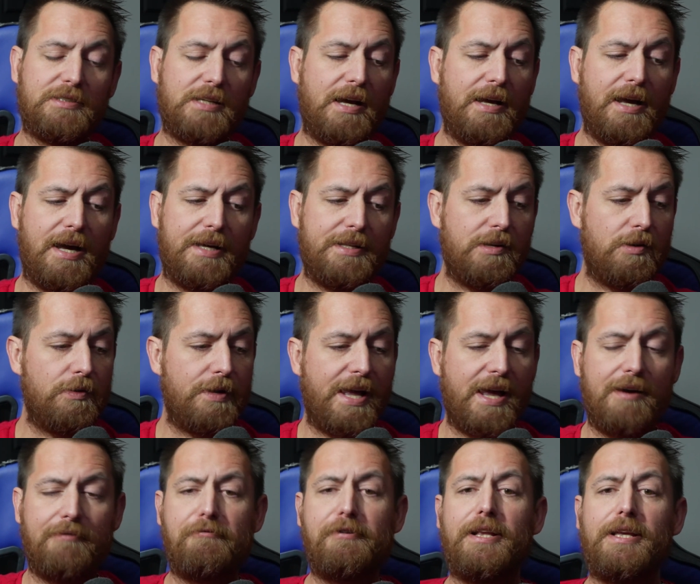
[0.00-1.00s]
I don't
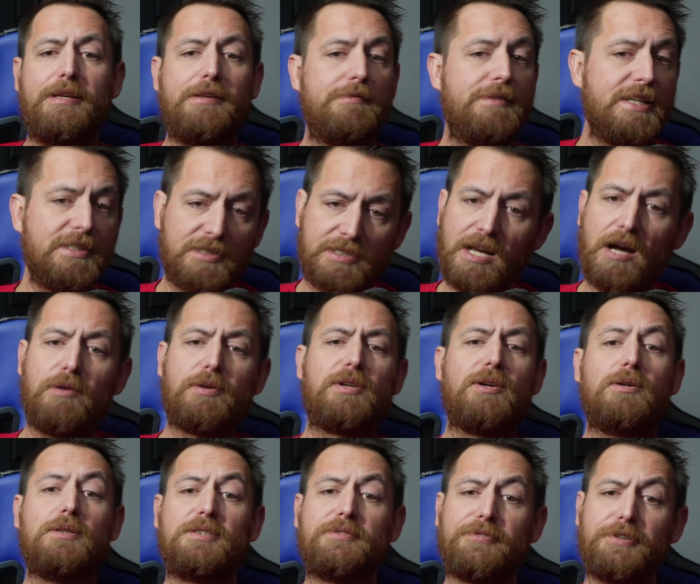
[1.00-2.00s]
have any discount
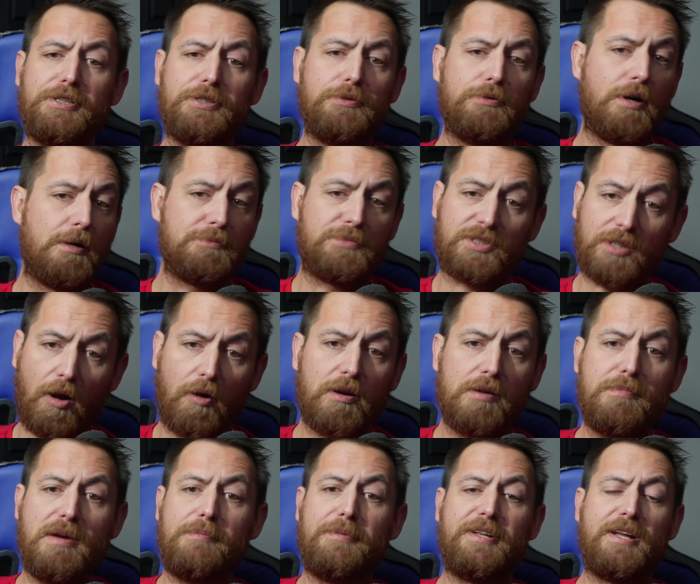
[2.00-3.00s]
codes for you. I'm
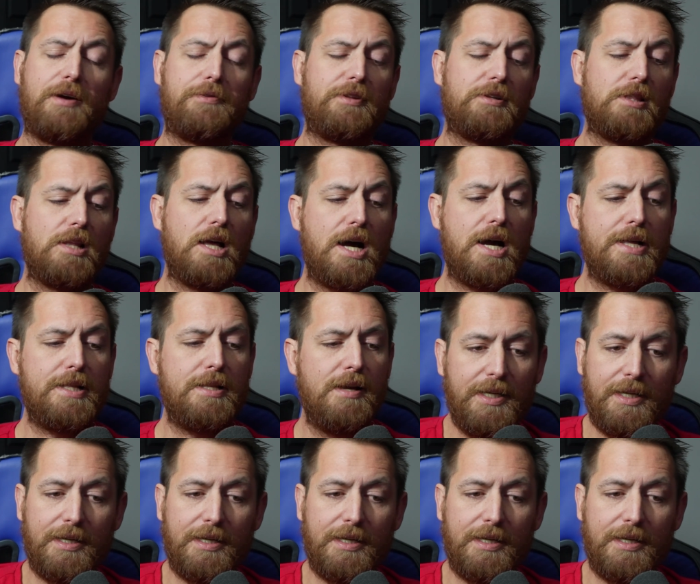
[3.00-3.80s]
sorry, maybe down the line.